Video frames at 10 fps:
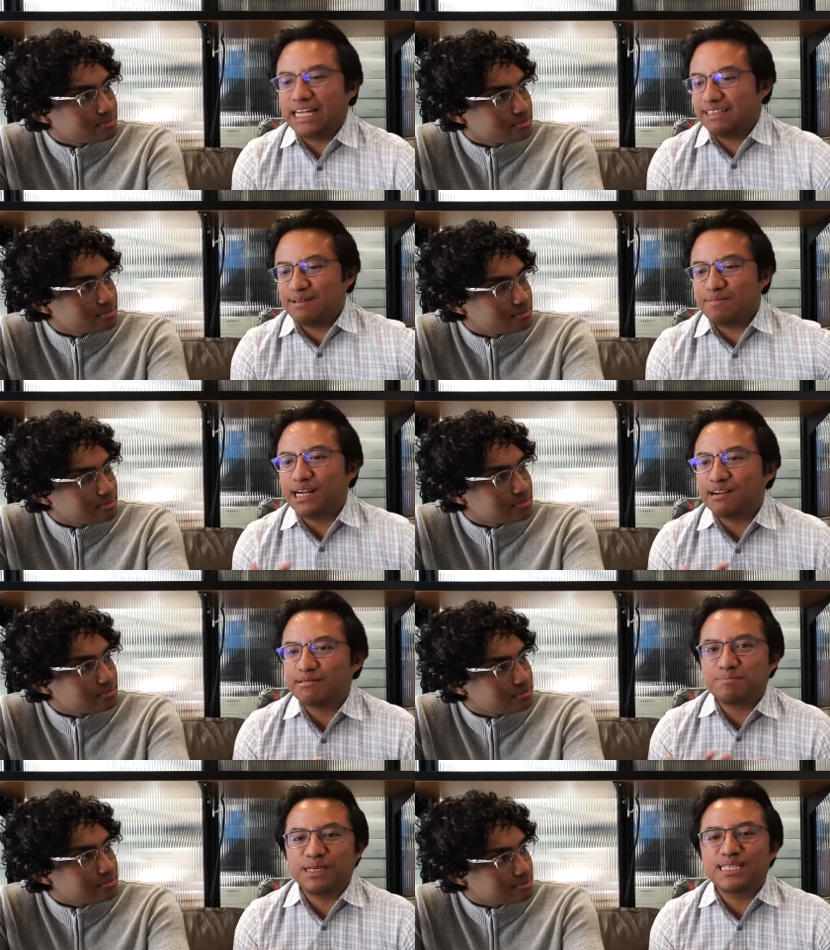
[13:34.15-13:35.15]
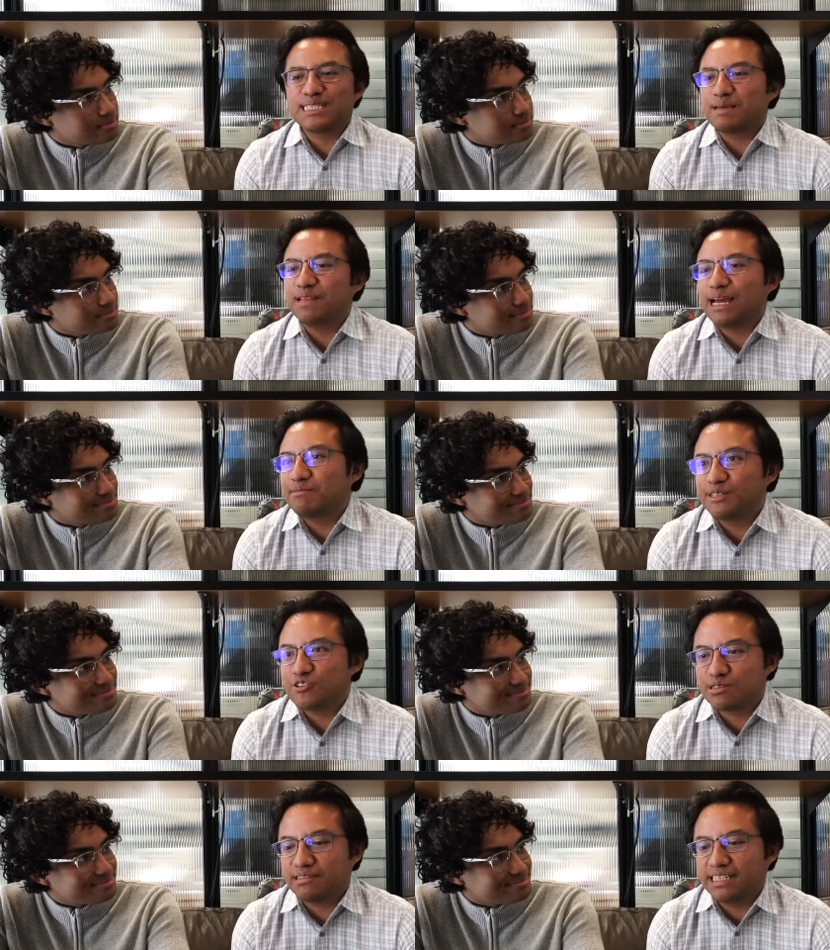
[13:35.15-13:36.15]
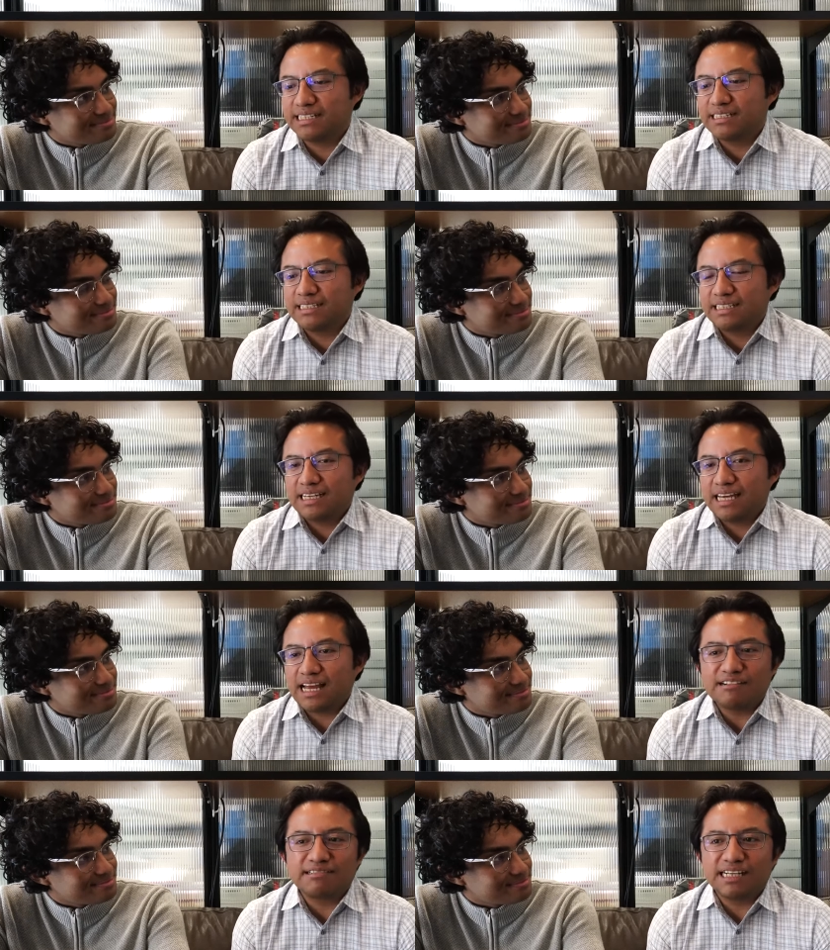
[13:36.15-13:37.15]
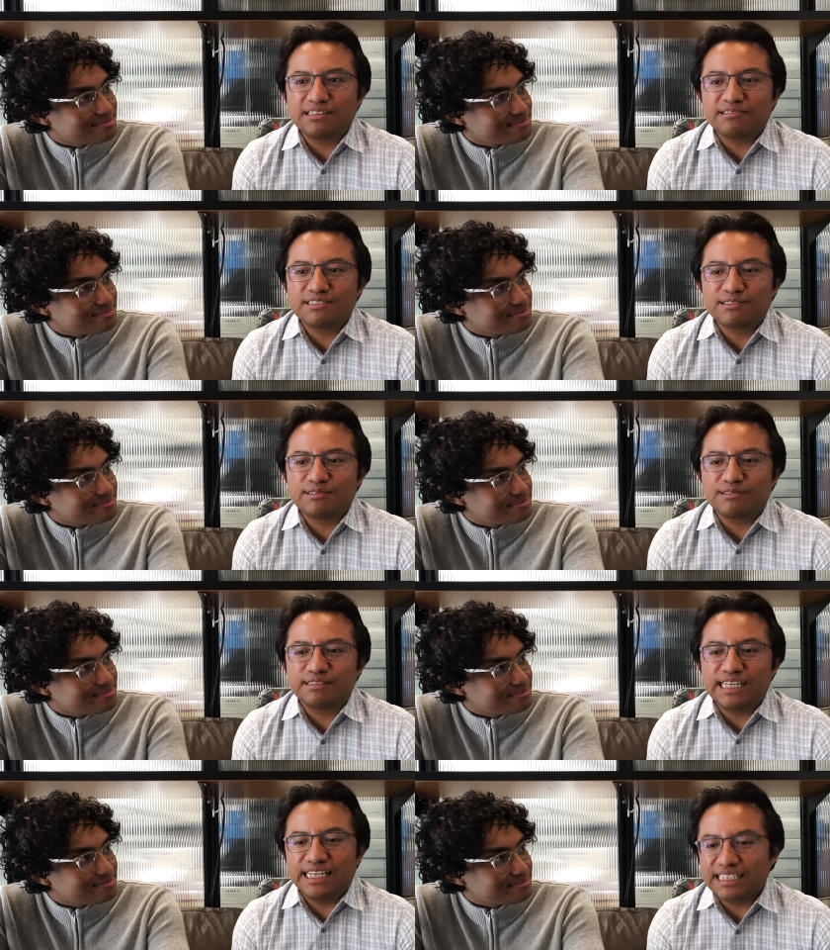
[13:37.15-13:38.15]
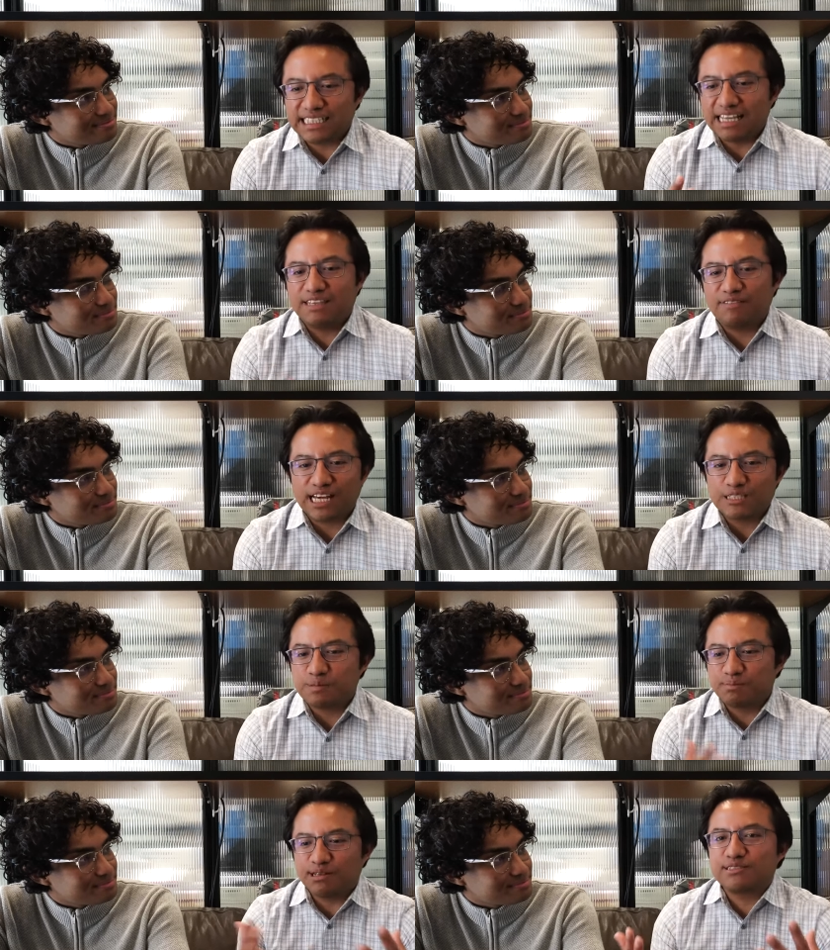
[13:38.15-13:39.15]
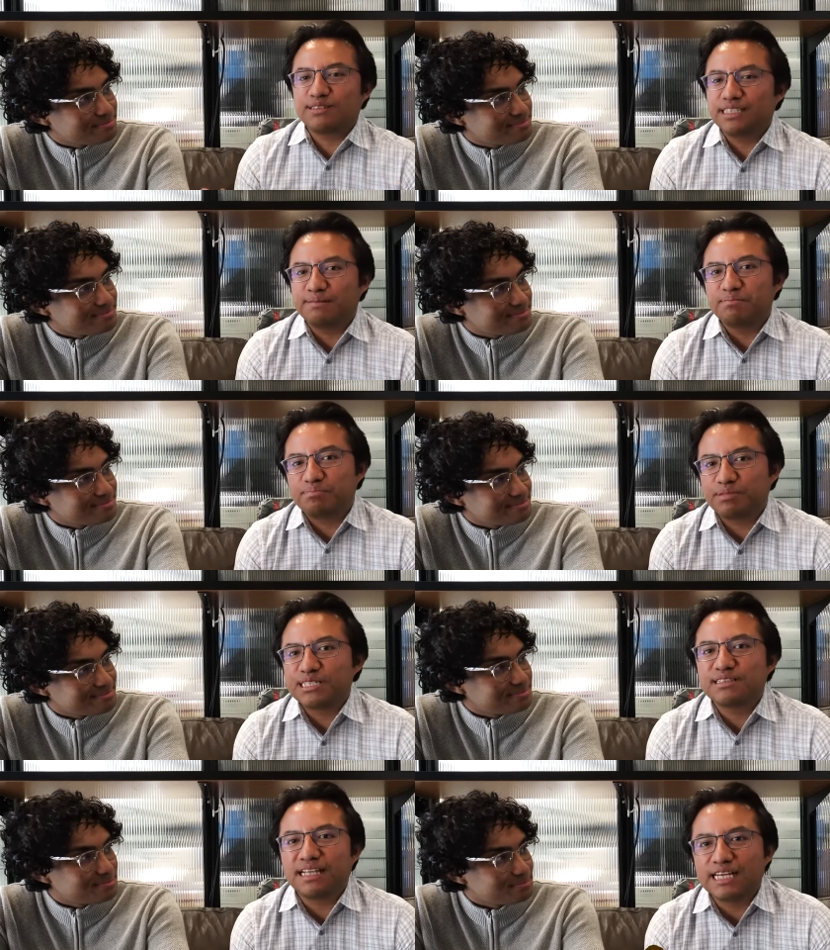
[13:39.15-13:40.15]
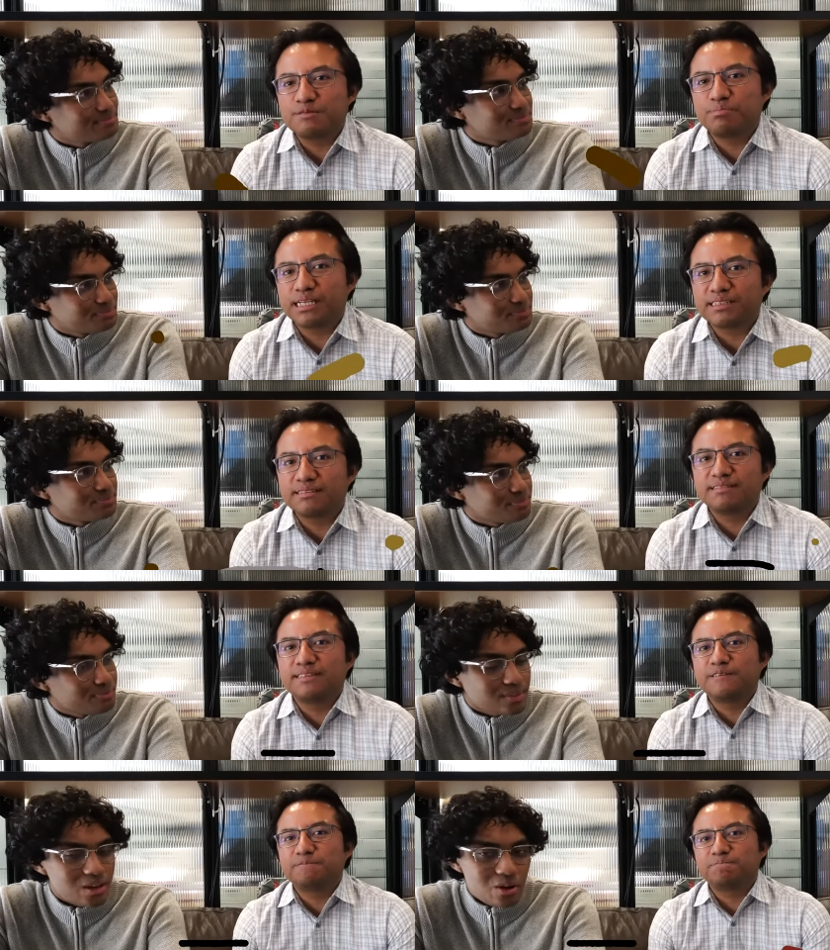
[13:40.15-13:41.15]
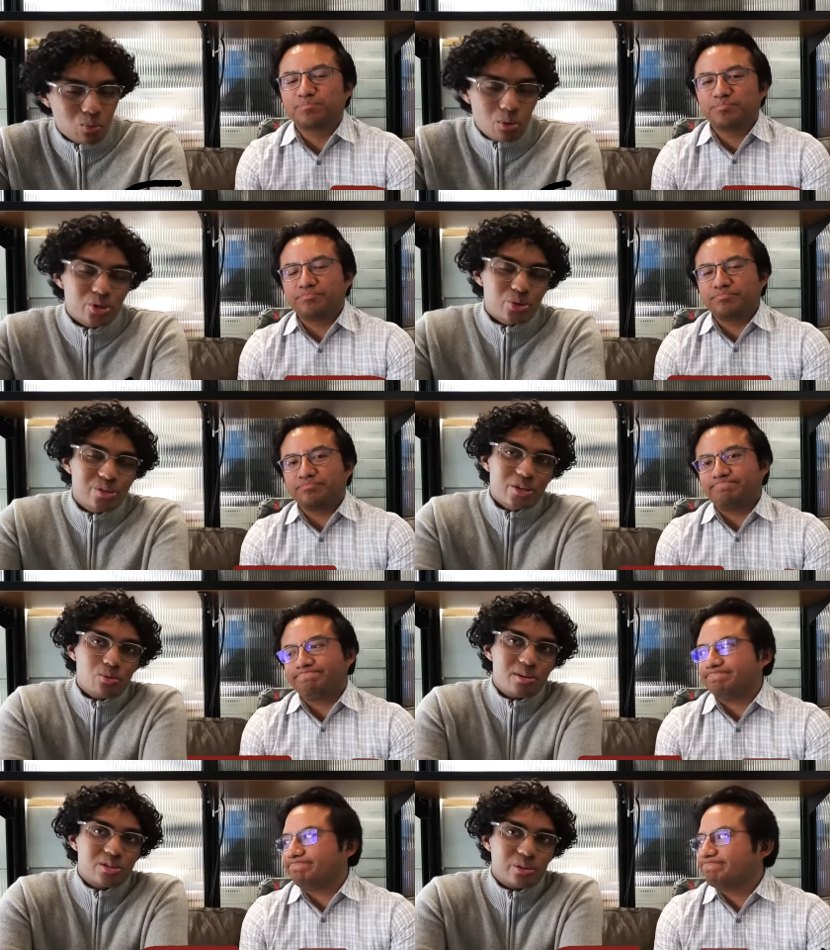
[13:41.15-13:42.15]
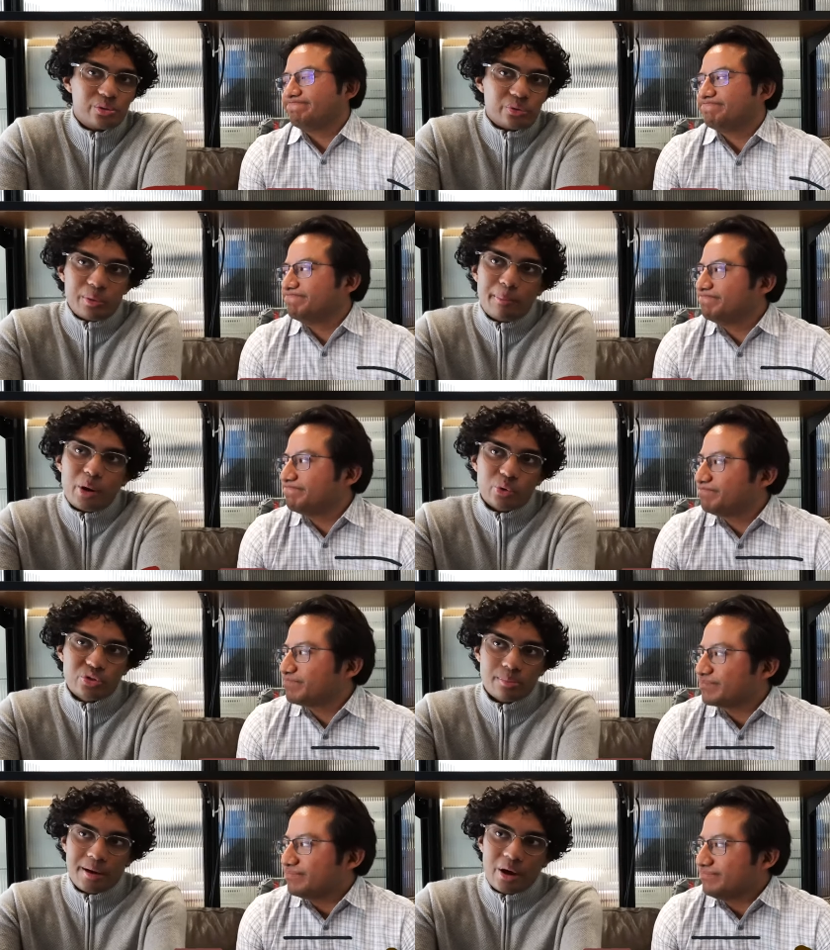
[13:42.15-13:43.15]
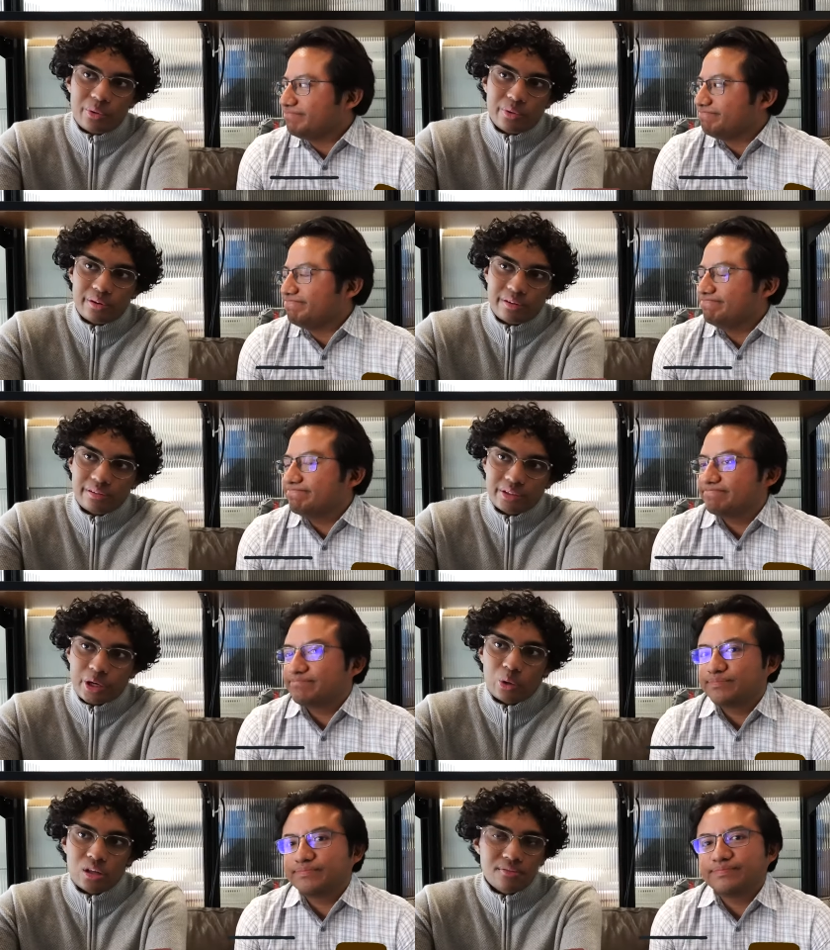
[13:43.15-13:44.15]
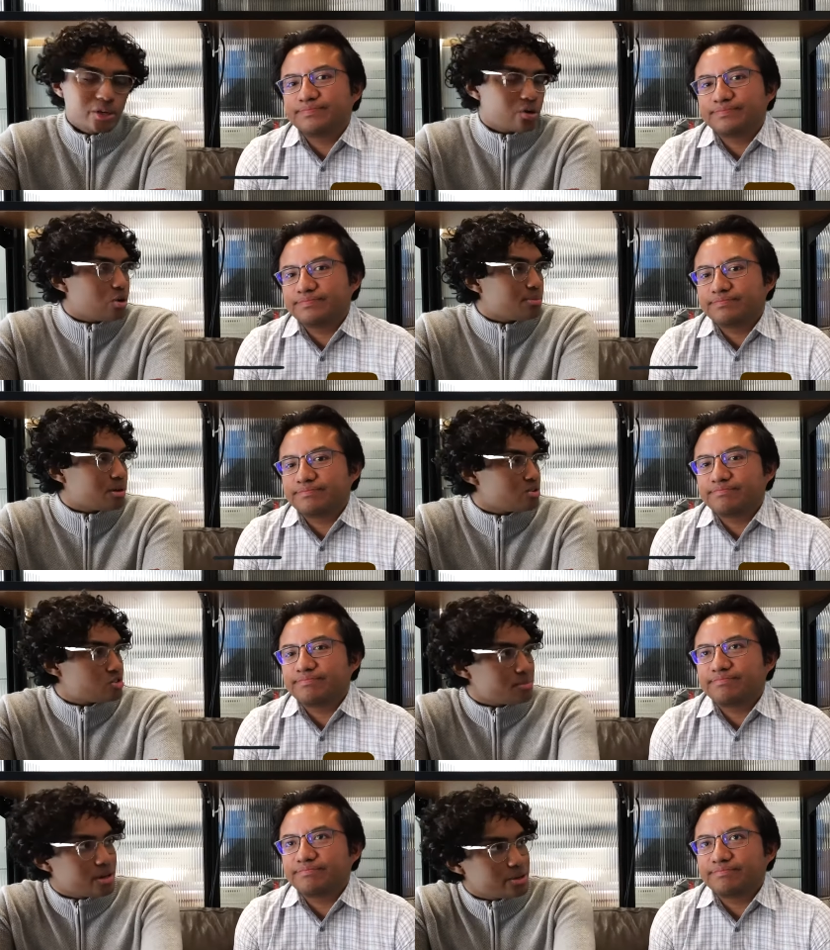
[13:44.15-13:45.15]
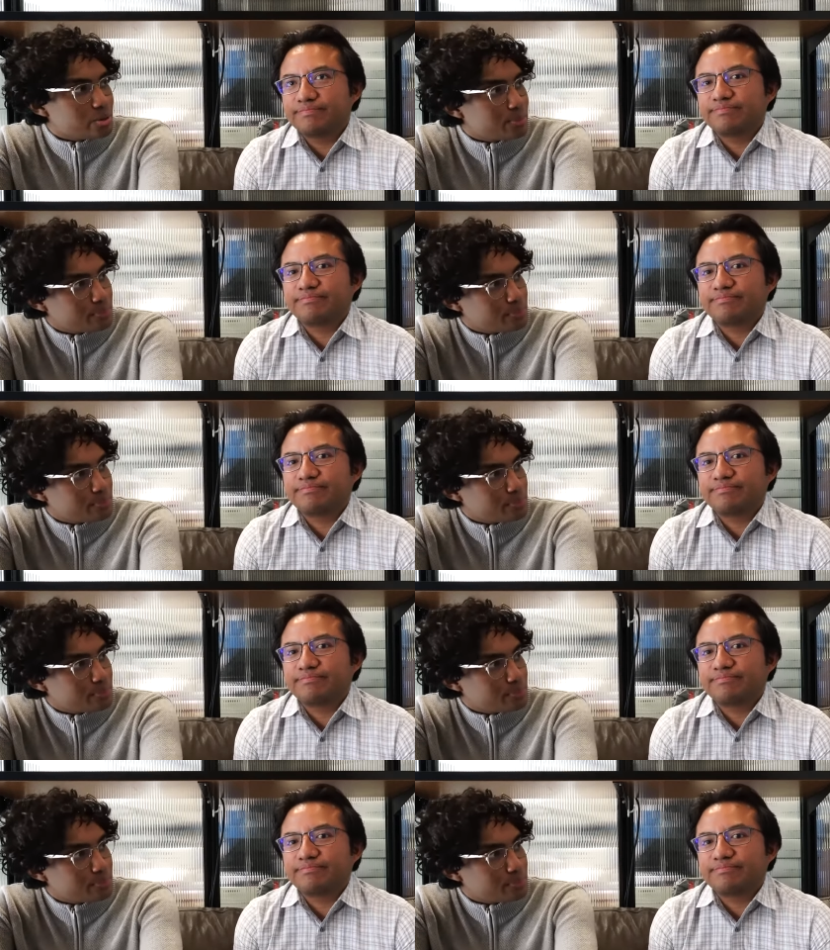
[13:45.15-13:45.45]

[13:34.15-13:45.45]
Speaker 1: Latin America we speak the same language, so I can connect also in the scientific aspect, but also in the personal
Speaker 2: aspect. What would you say you miss the most about you know leaving your home country, Mexico?